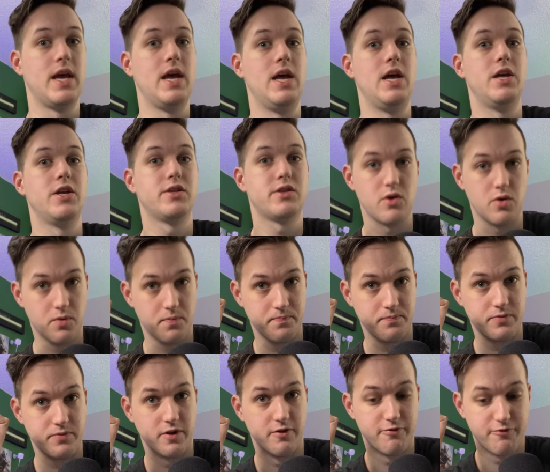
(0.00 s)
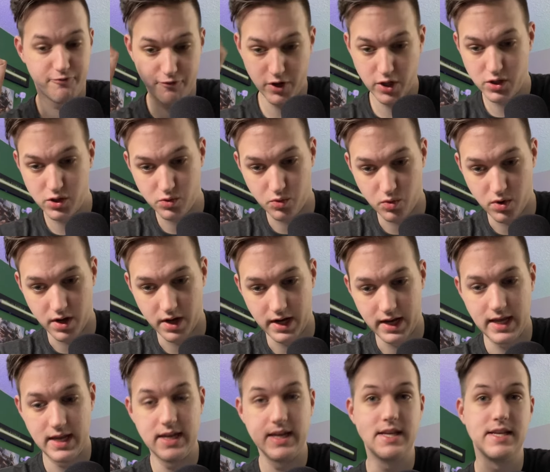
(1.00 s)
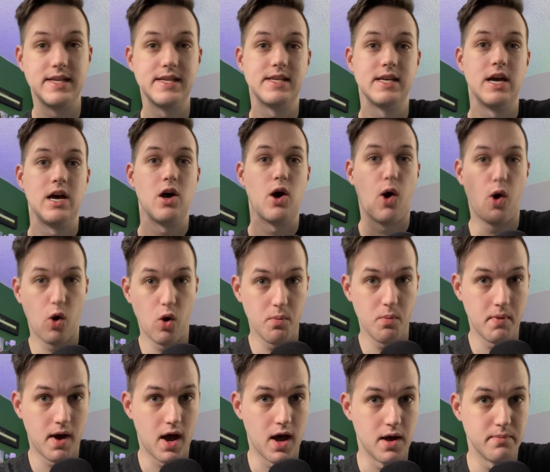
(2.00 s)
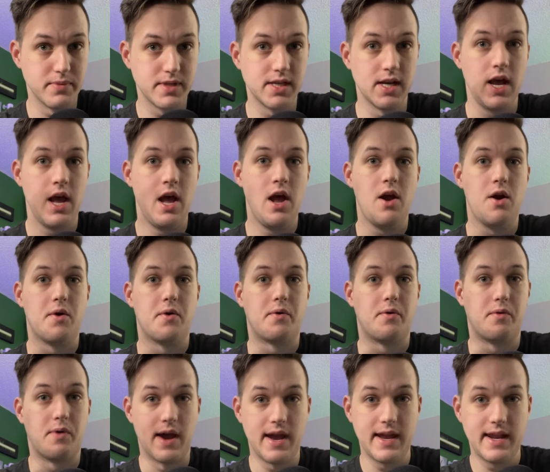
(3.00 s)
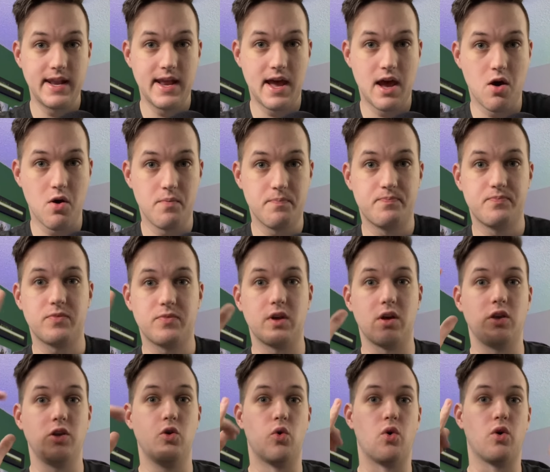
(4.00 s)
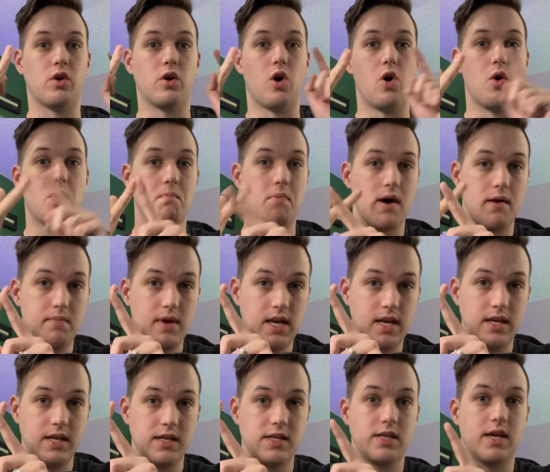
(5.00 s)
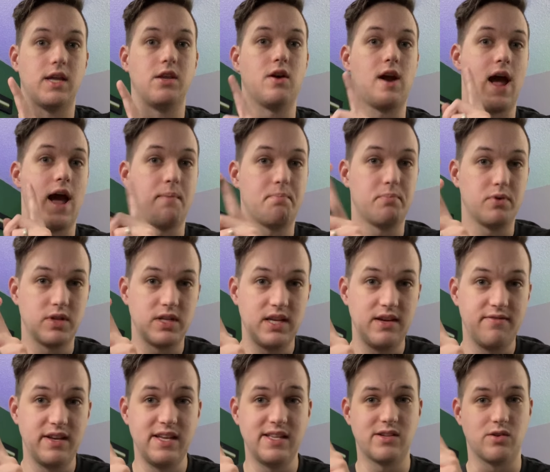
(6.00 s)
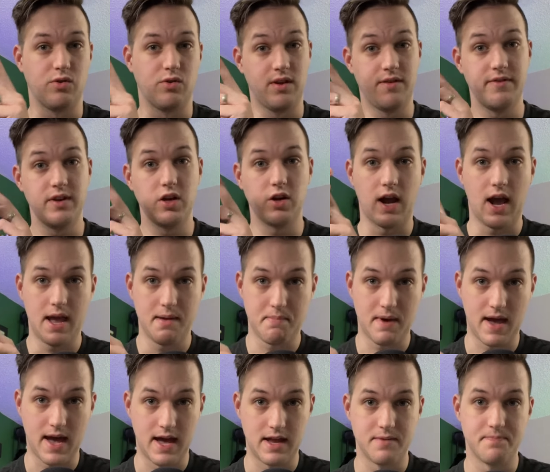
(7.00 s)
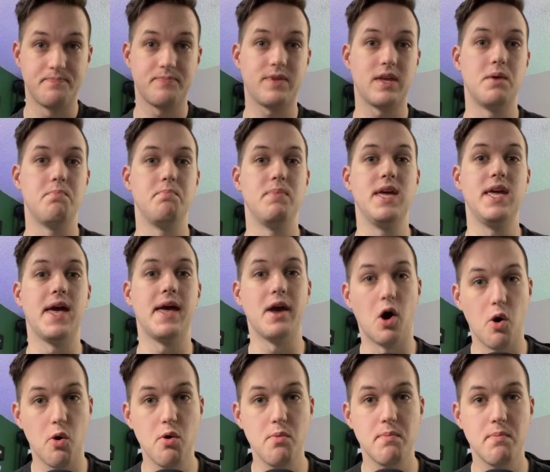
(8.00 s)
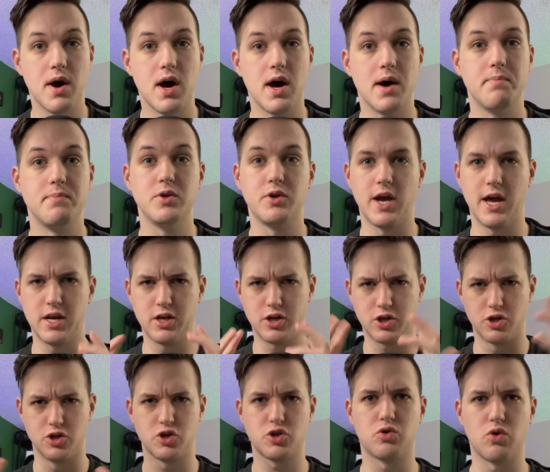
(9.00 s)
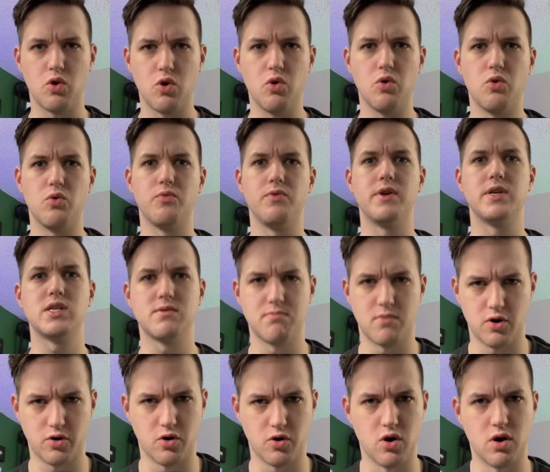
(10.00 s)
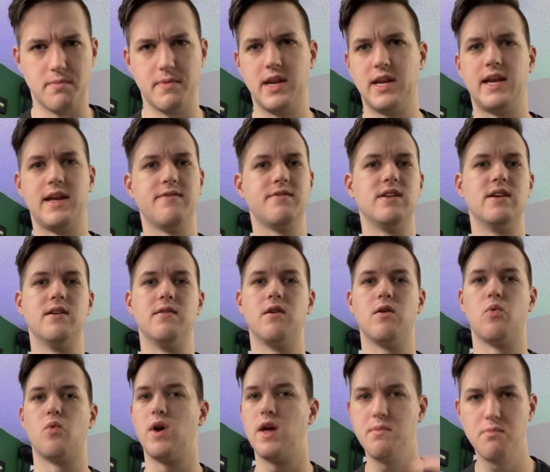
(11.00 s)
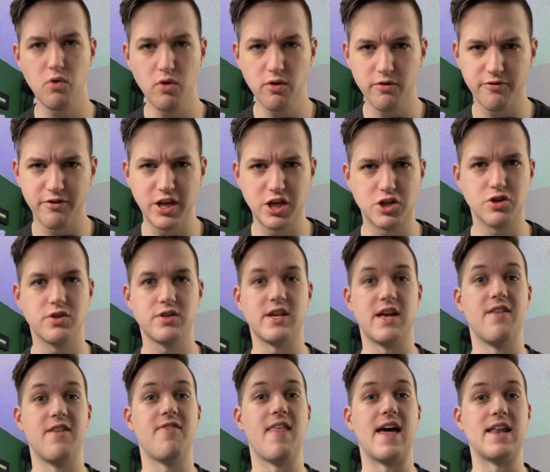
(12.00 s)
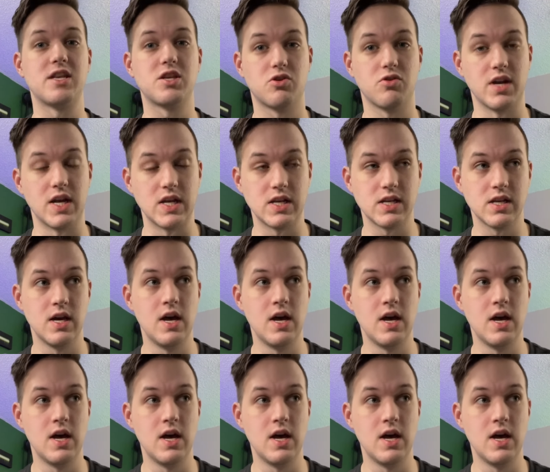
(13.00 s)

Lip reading: So, the first one is Home Hubs. Right now, your HomePod minis and your Apple TVs or even your iPad can be a home hub to kind of control the smart home, and it gives it way more features, and that's great.